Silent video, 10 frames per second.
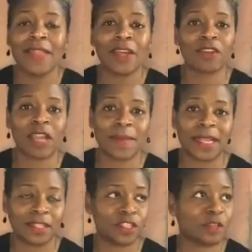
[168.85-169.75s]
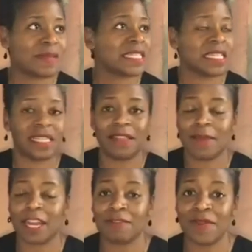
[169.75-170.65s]
that are coming into your business and the
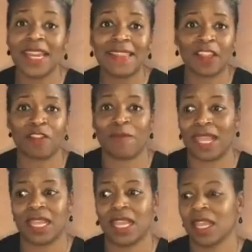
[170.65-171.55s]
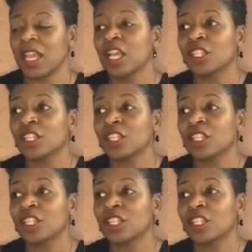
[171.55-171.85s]
amount of money that you're making,